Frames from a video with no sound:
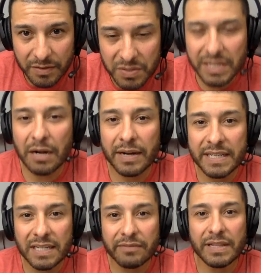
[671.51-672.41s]
You see how I
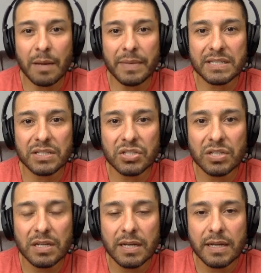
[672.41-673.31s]
delivered that message?
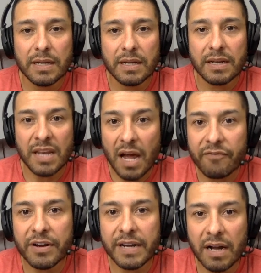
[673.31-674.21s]
Not
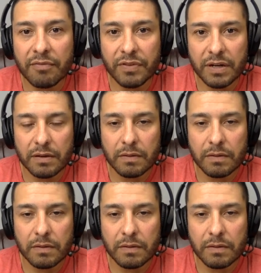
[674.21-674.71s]
very confident.